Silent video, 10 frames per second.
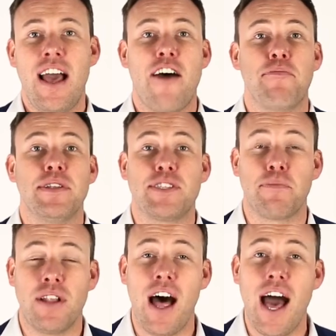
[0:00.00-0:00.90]
have been
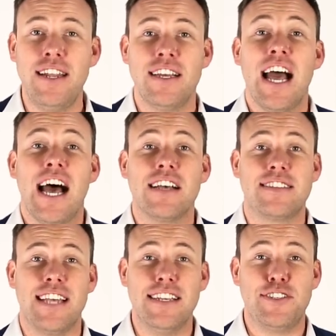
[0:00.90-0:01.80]
supplied,
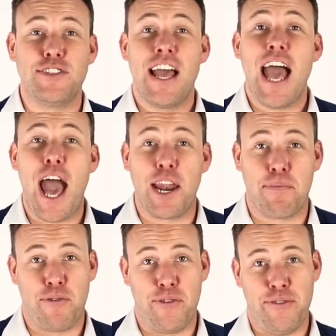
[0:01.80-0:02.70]
assessed, and
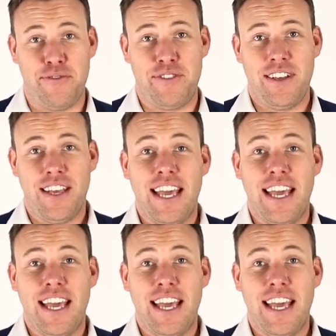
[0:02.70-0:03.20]
approved.